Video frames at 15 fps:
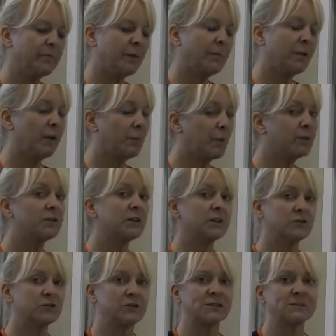But I want to
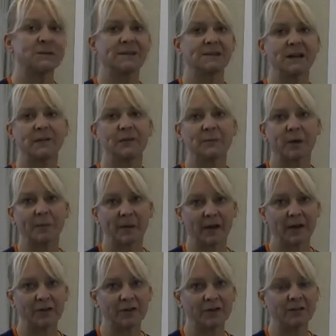introduce myself to my
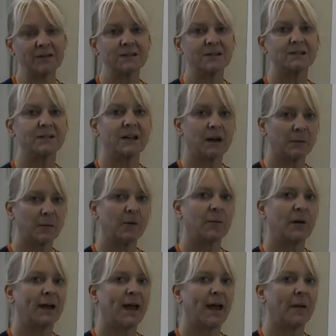patient, tell him who
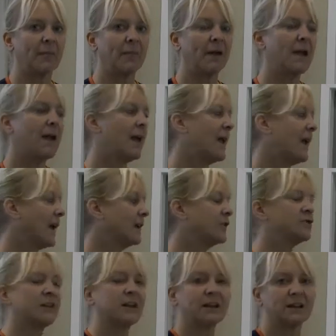I am, and
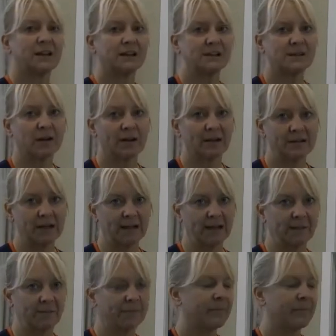check his ID.